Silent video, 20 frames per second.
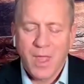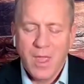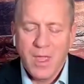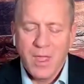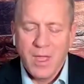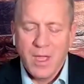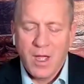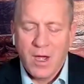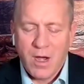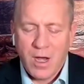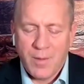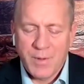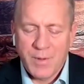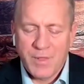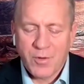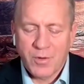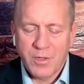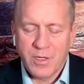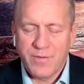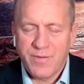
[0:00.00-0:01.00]
All right, I'm going to
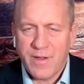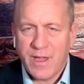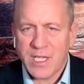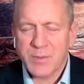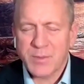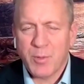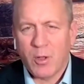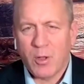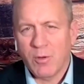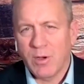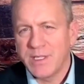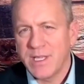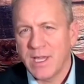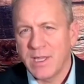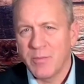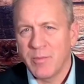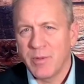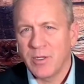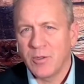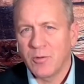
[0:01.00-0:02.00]
throw you a fastball right down
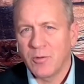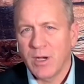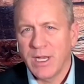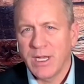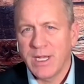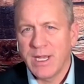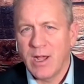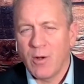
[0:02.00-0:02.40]
the middle right now.